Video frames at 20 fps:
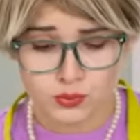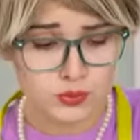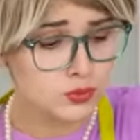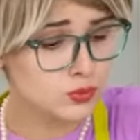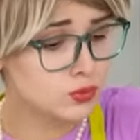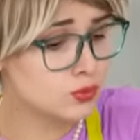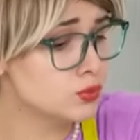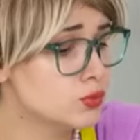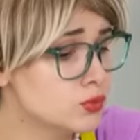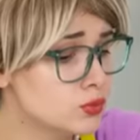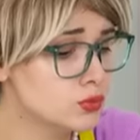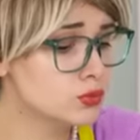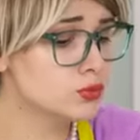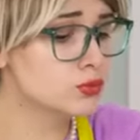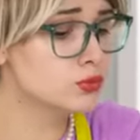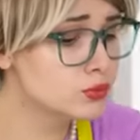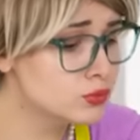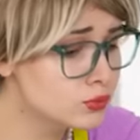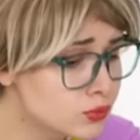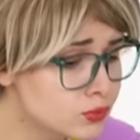There's nothing
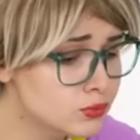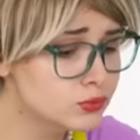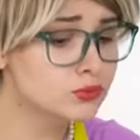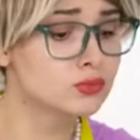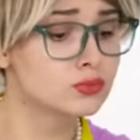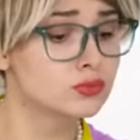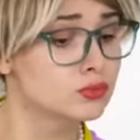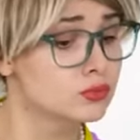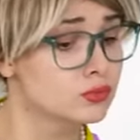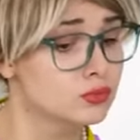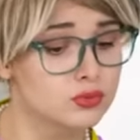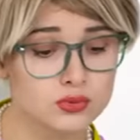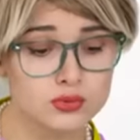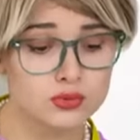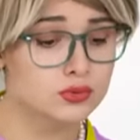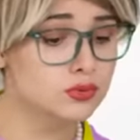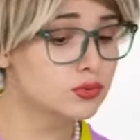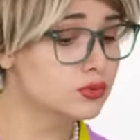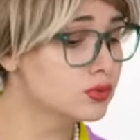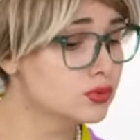like a nice,
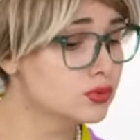nutritious